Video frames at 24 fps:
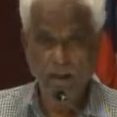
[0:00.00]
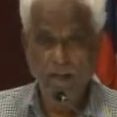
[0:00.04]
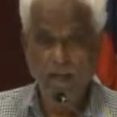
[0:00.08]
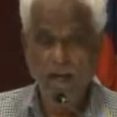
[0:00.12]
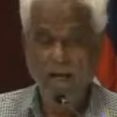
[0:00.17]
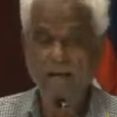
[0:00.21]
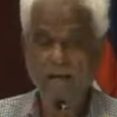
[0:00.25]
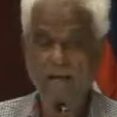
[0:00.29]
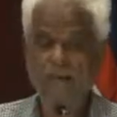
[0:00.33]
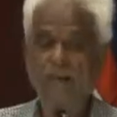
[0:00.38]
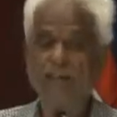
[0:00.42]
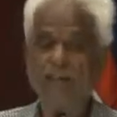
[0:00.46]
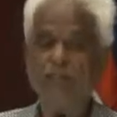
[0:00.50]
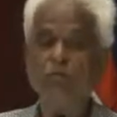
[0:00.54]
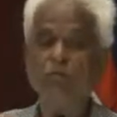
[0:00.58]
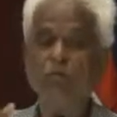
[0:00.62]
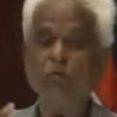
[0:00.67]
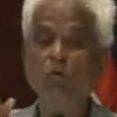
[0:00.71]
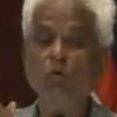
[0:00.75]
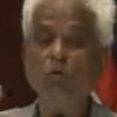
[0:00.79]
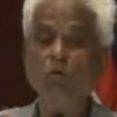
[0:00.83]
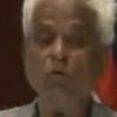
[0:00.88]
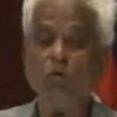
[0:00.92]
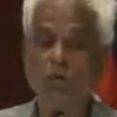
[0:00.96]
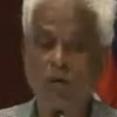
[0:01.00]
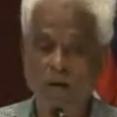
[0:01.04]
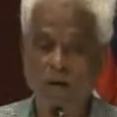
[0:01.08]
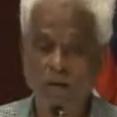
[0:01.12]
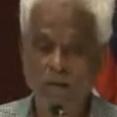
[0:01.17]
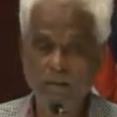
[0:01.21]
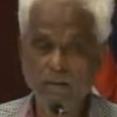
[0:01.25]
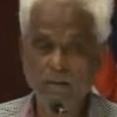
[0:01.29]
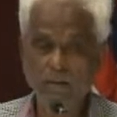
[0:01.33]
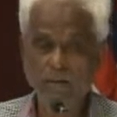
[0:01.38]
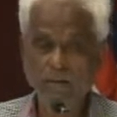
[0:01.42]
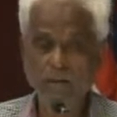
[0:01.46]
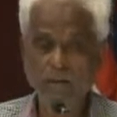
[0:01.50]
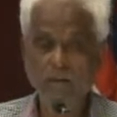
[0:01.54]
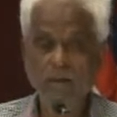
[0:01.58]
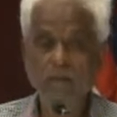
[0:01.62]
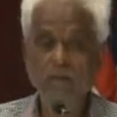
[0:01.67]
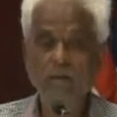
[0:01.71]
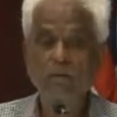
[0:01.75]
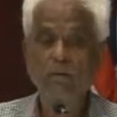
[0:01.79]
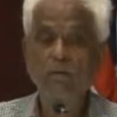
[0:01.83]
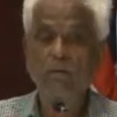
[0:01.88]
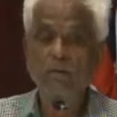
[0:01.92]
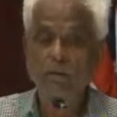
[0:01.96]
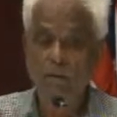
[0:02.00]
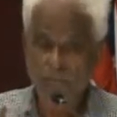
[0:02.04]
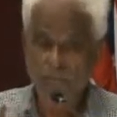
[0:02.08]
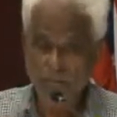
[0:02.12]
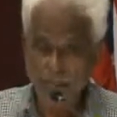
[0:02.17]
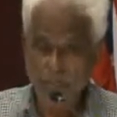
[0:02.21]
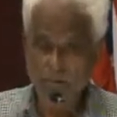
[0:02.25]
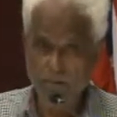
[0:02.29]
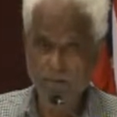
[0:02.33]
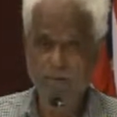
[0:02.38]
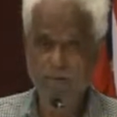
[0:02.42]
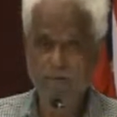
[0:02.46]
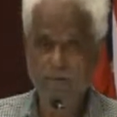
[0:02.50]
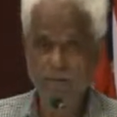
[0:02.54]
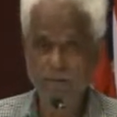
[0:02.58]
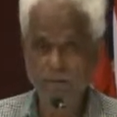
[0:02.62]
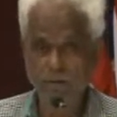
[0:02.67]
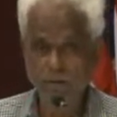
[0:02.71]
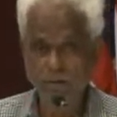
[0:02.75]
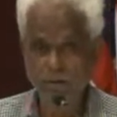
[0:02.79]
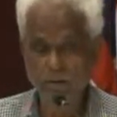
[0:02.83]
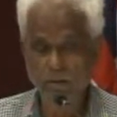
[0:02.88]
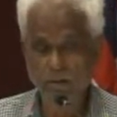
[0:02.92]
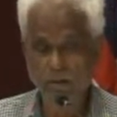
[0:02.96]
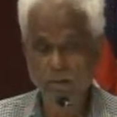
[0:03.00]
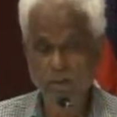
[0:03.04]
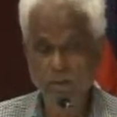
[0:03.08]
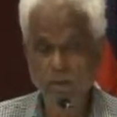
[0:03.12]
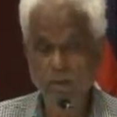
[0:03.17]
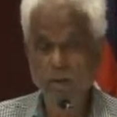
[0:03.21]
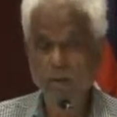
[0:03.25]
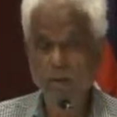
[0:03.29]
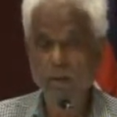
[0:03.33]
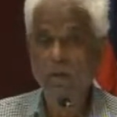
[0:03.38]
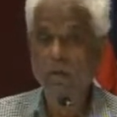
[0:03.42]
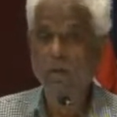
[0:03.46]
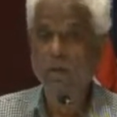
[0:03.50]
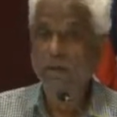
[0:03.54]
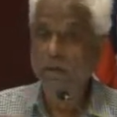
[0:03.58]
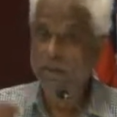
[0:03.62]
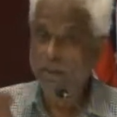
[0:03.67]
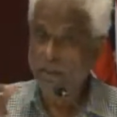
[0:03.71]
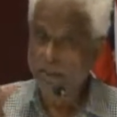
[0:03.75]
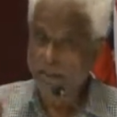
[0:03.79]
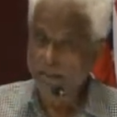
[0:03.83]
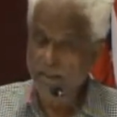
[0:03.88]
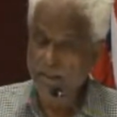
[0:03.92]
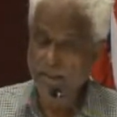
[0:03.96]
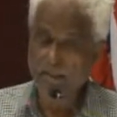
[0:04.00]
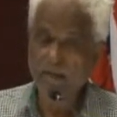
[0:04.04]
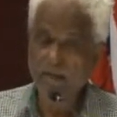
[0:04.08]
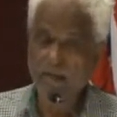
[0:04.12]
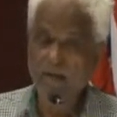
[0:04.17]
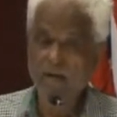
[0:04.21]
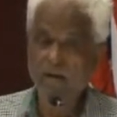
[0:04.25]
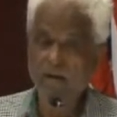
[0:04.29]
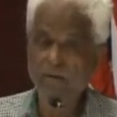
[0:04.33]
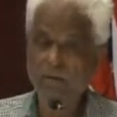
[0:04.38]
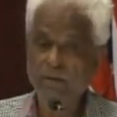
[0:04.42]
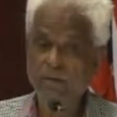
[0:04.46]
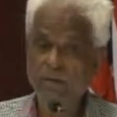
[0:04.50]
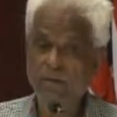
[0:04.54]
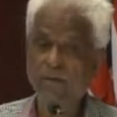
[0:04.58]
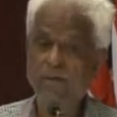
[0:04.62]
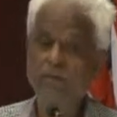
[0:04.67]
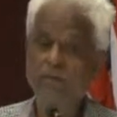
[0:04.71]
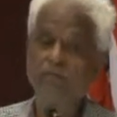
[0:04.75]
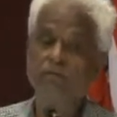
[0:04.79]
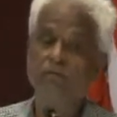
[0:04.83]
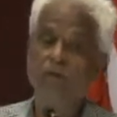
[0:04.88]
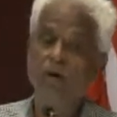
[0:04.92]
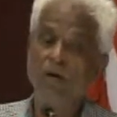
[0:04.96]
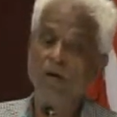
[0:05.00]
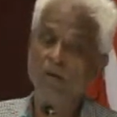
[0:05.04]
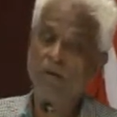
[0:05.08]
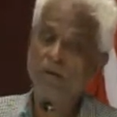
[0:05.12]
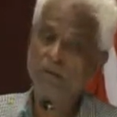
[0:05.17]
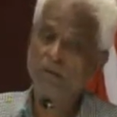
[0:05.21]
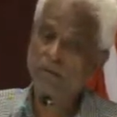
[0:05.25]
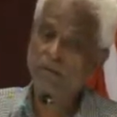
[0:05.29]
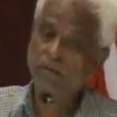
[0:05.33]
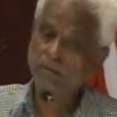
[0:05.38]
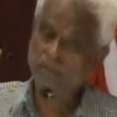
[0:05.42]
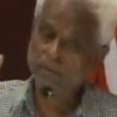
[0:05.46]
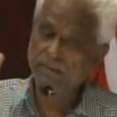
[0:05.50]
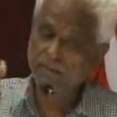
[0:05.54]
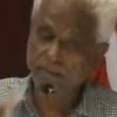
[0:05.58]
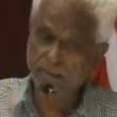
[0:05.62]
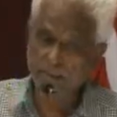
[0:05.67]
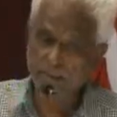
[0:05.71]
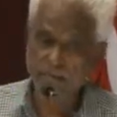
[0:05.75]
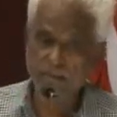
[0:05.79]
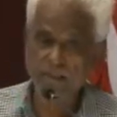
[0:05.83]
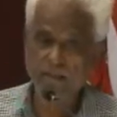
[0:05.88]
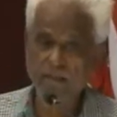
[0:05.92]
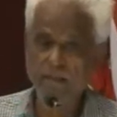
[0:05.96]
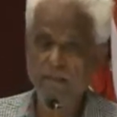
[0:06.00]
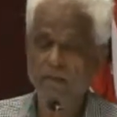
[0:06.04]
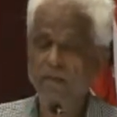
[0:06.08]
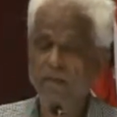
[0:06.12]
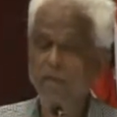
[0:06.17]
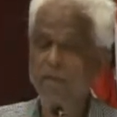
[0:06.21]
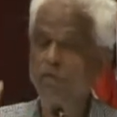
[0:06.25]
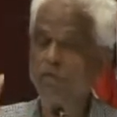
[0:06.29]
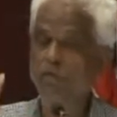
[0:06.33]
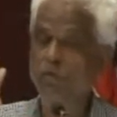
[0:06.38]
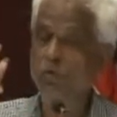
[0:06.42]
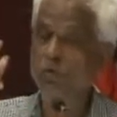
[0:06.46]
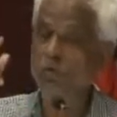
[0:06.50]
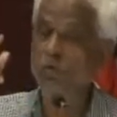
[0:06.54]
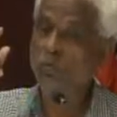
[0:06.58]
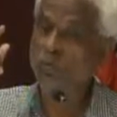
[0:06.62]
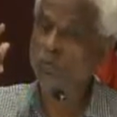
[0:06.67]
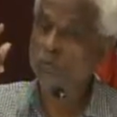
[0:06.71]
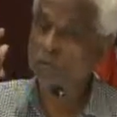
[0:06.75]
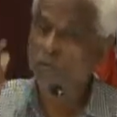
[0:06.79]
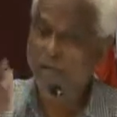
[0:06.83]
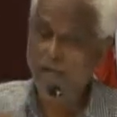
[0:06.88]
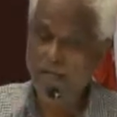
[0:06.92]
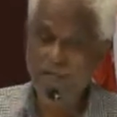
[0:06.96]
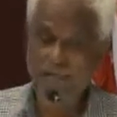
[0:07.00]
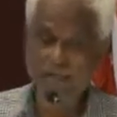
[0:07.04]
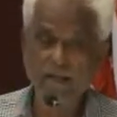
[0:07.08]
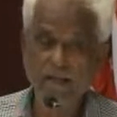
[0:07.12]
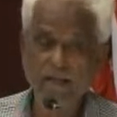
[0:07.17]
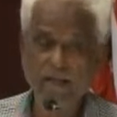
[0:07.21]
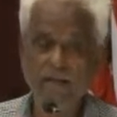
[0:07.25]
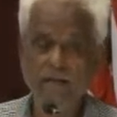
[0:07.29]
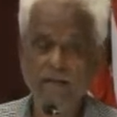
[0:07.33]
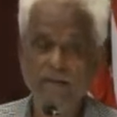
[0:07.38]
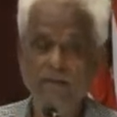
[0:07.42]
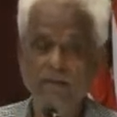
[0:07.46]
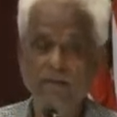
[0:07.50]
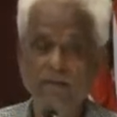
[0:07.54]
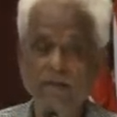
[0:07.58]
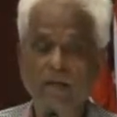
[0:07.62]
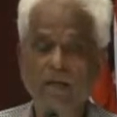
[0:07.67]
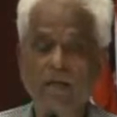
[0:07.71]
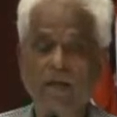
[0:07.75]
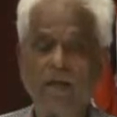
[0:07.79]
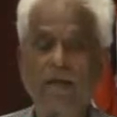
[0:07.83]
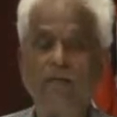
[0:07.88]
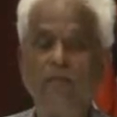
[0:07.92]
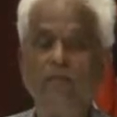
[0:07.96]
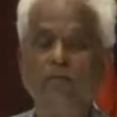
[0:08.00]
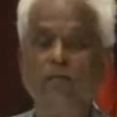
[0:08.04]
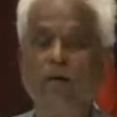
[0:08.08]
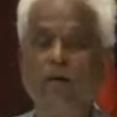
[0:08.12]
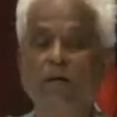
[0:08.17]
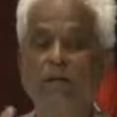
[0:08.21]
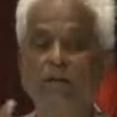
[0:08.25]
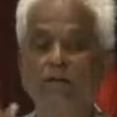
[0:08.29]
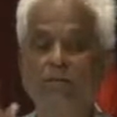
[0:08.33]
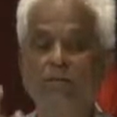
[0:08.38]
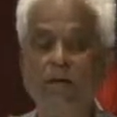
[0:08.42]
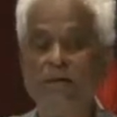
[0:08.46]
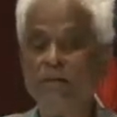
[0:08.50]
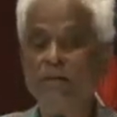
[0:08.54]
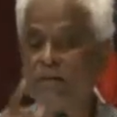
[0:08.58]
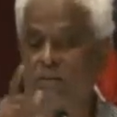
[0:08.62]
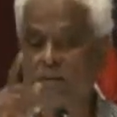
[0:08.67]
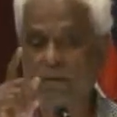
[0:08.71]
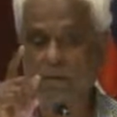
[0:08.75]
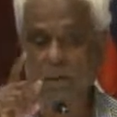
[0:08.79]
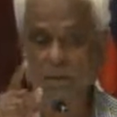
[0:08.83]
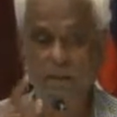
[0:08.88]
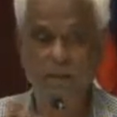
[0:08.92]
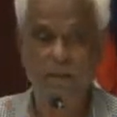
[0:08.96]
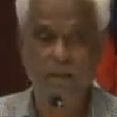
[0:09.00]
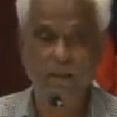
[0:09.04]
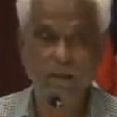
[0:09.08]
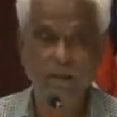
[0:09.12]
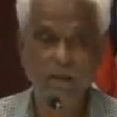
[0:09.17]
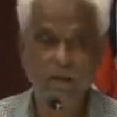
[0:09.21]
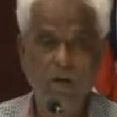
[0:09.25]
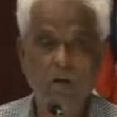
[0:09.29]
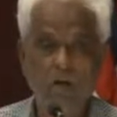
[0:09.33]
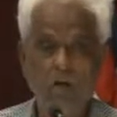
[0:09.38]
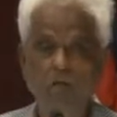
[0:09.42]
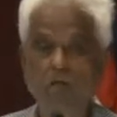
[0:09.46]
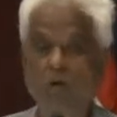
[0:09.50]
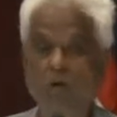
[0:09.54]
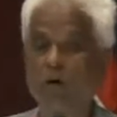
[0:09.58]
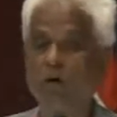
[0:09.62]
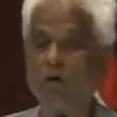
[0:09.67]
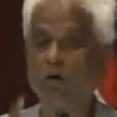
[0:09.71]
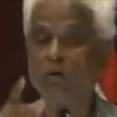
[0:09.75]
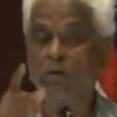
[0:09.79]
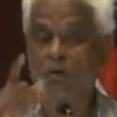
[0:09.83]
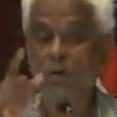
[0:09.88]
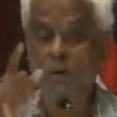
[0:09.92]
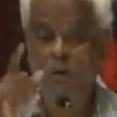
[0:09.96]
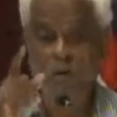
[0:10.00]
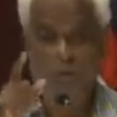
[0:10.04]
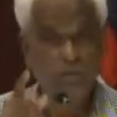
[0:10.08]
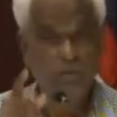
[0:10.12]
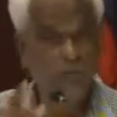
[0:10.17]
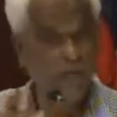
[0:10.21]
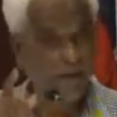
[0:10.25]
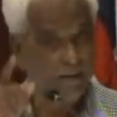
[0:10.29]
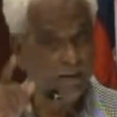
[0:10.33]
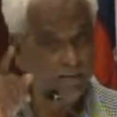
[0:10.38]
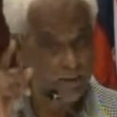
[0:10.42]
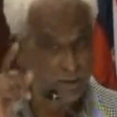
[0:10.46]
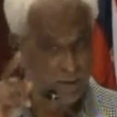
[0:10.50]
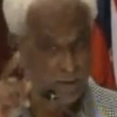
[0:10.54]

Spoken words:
And that book was published in India, but it was translated into Thai language and it was a bestseller for 5